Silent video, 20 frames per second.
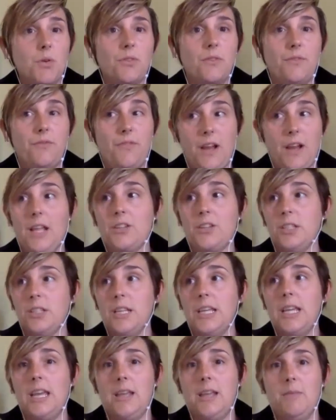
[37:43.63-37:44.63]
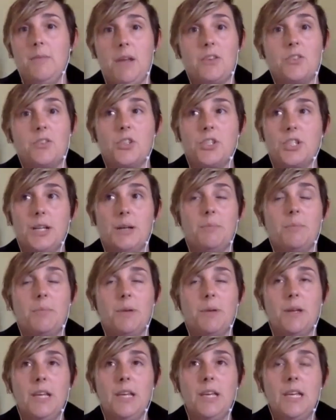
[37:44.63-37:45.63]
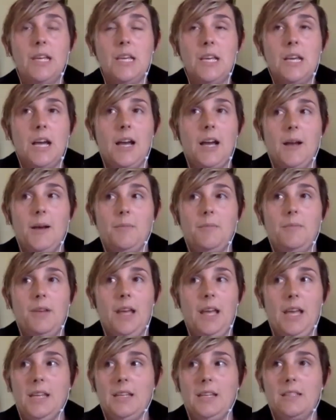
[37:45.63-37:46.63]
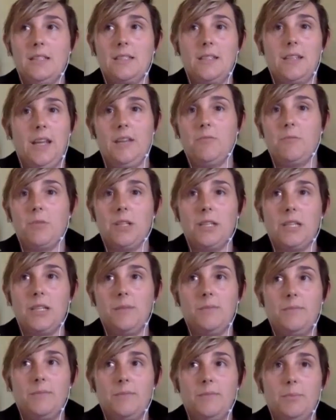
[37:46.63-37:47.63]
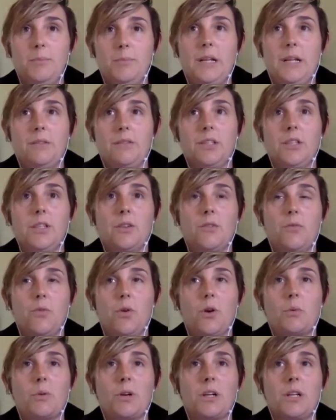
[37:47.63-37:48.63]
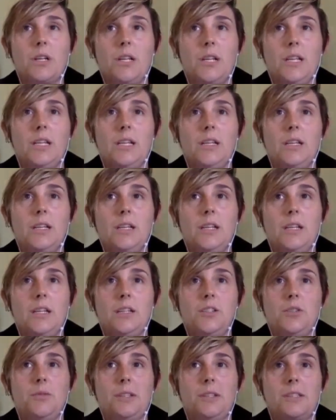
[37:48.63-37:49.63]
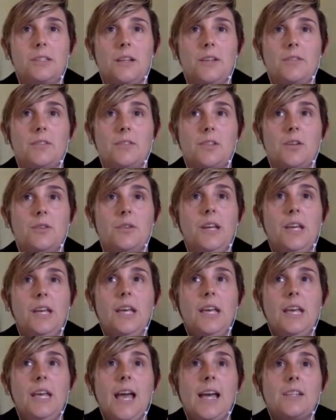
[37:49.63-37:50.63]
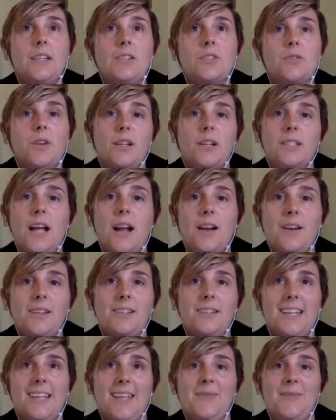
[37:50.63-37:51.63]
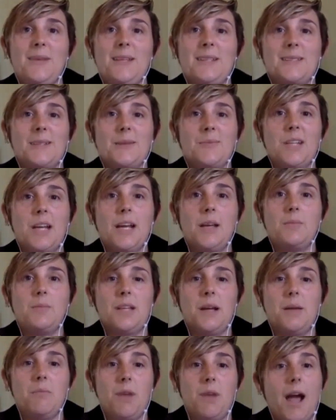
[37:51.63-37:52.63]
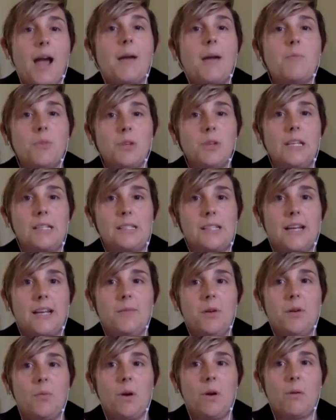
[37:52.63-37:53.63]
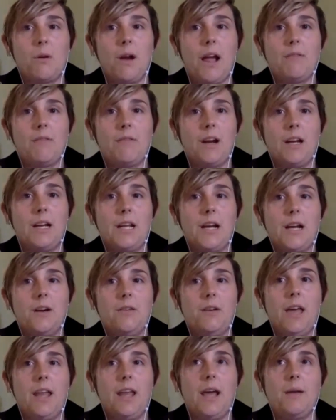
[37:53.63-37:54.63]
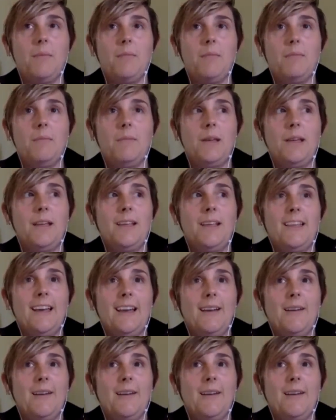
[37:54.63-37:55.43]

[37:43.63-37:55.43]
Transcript: both financially and mentorship, and really being able to look forward in doing stuff. So as stressed out as it can be sometimes, I'm really excited about where we're at right now, and